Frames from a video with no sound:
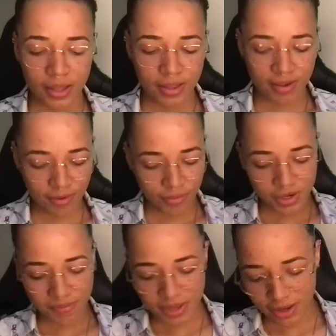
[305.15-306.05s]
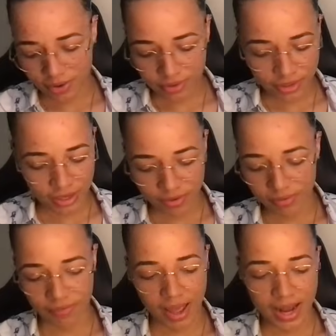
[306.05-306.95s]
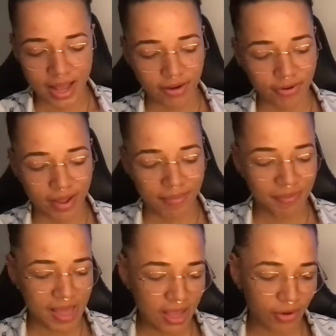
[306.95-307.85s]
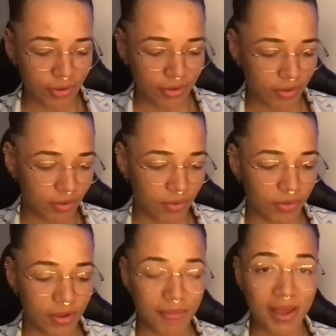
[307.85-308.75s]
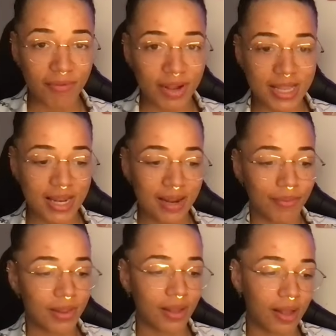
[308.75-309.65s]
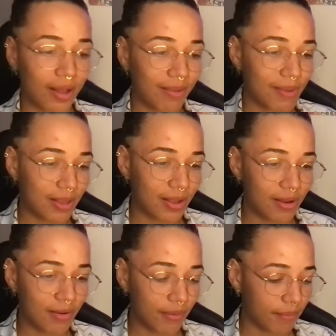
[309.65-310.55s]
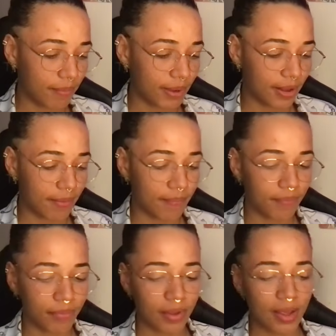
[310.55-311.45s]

this is what you're being called to do right now tribe you're being called to you may have resonated with the last message but um